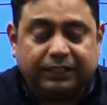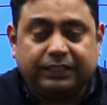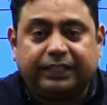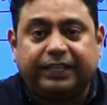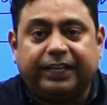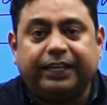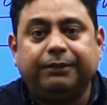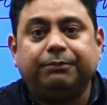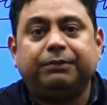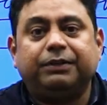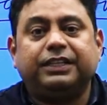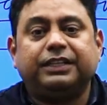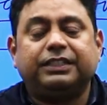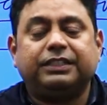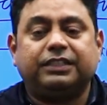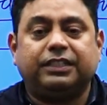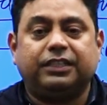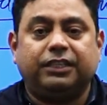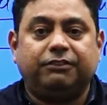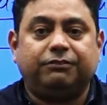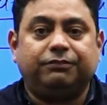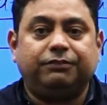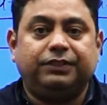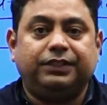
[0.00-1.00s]
time has
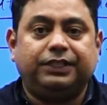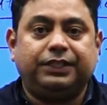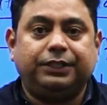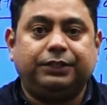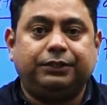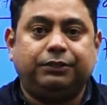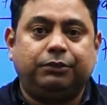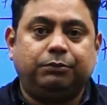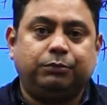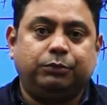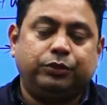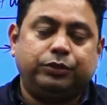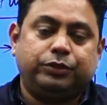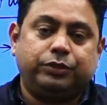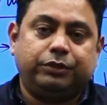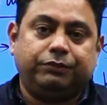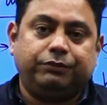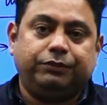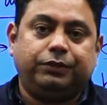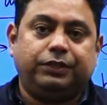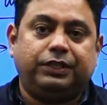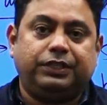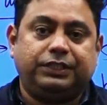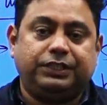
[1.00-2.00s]
come where, you know, most
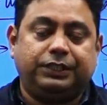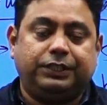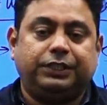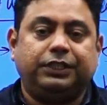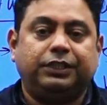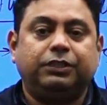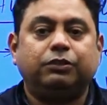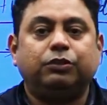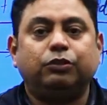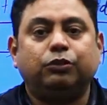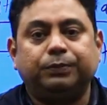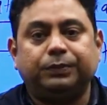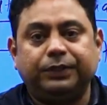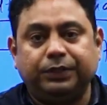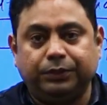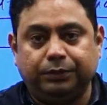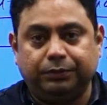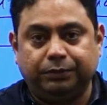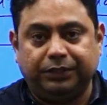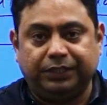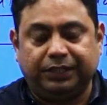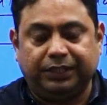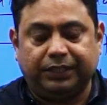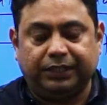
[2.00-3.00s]
of you are sitting home and
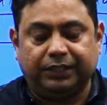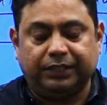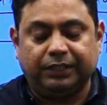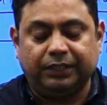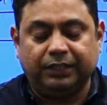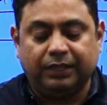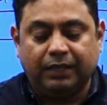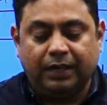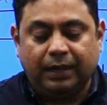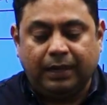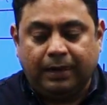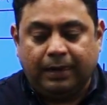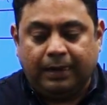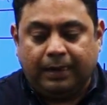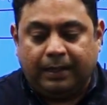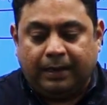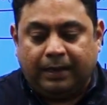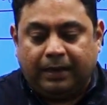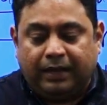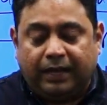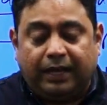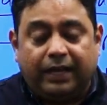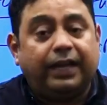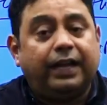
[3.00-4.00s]
doing it.
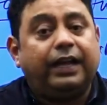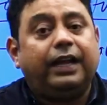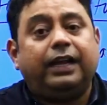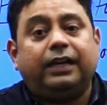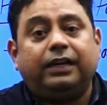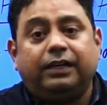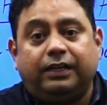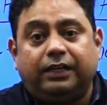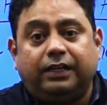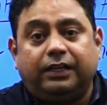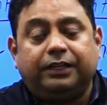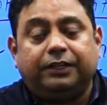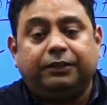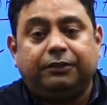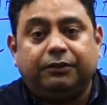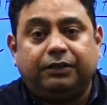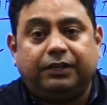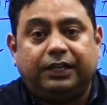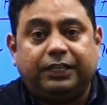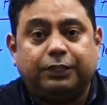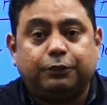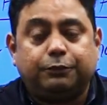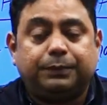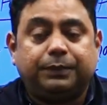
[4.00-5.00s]
And, uh, you
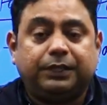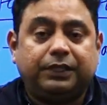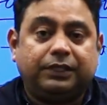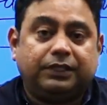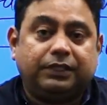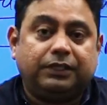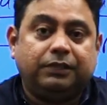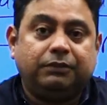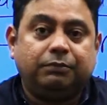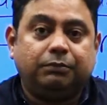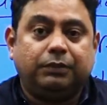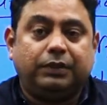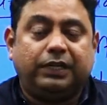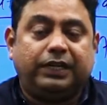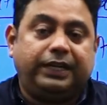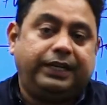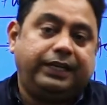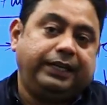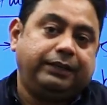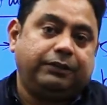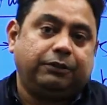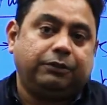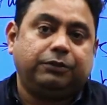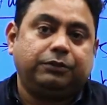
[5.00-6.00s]
know, as per
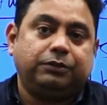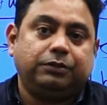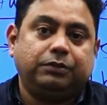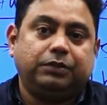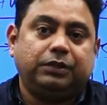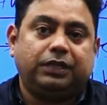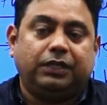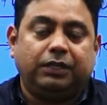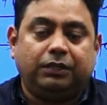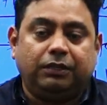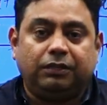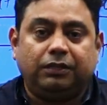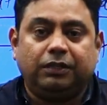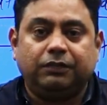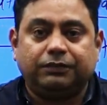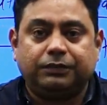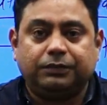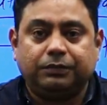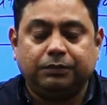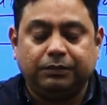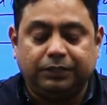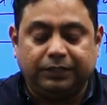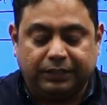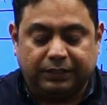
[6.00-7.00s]
I talk to a lot of
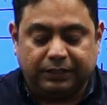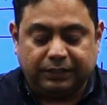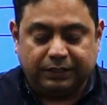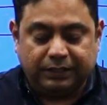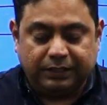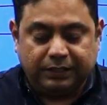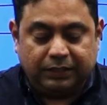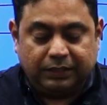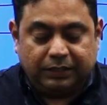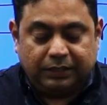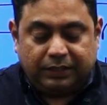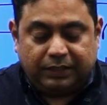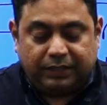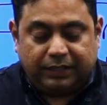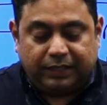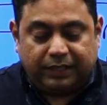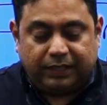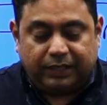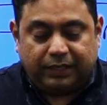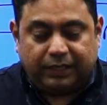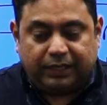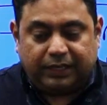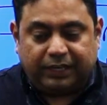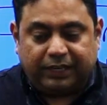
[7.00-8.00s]
students,
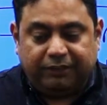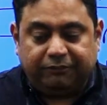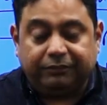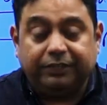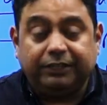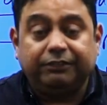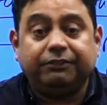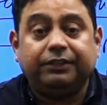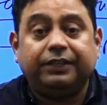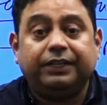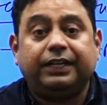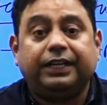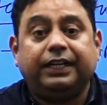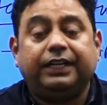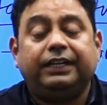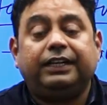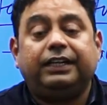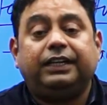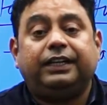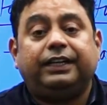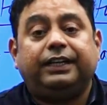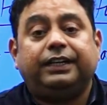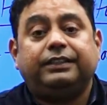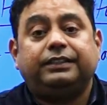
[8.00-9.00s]
and everywhere I
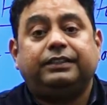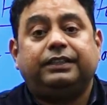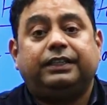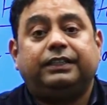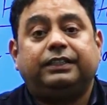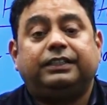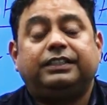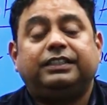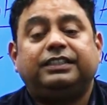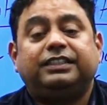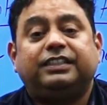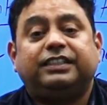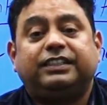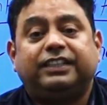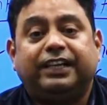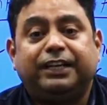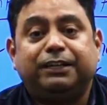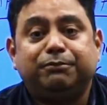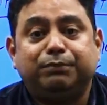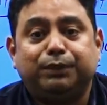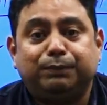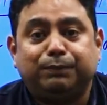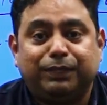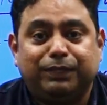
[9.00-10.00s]
realized that this is the
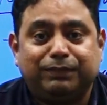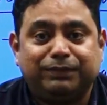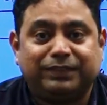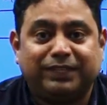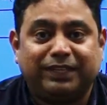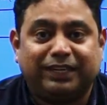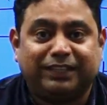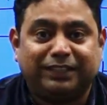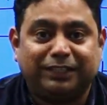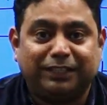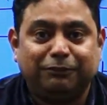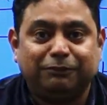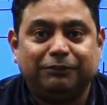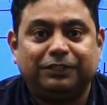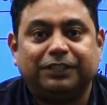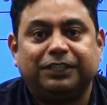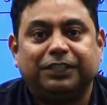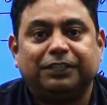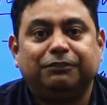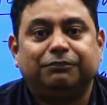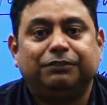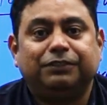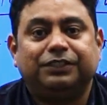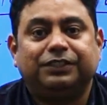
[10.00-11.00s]
time people have started
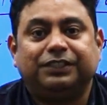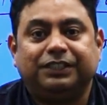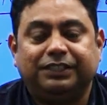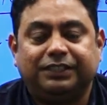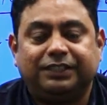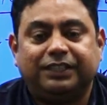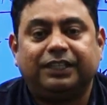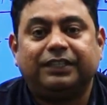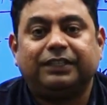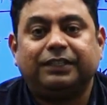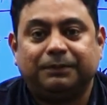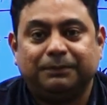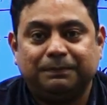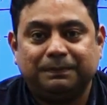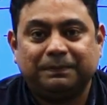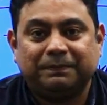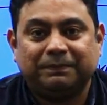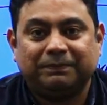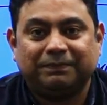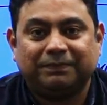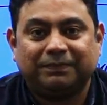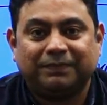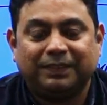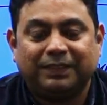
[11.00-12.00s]
working for CSAT.
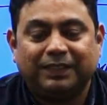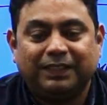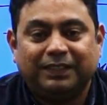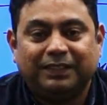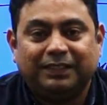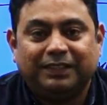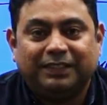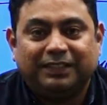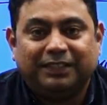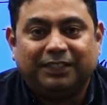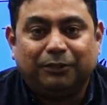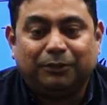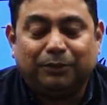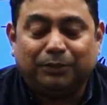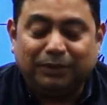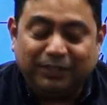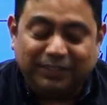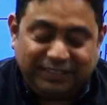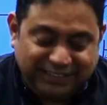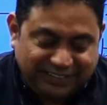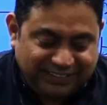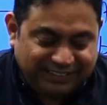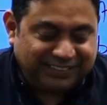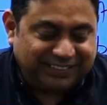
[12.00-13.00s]

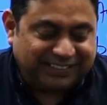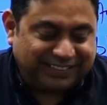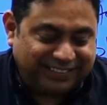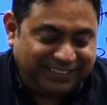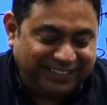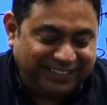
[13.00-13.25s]
Whole year